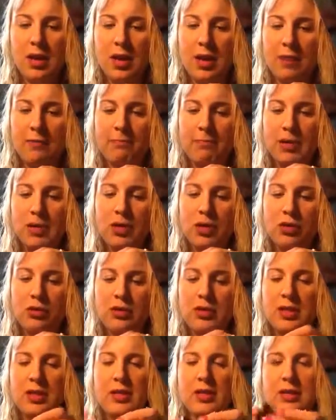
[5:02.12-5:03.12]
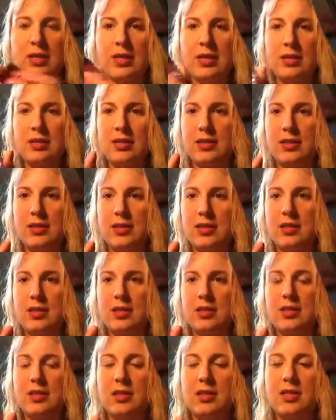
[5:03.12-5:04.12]
I've been using this. This
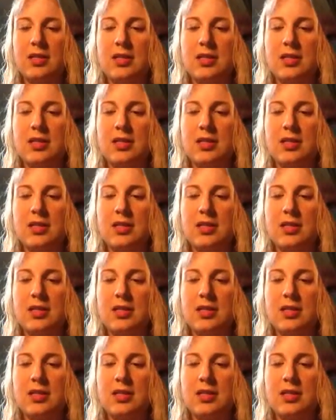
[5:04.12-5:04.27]
is the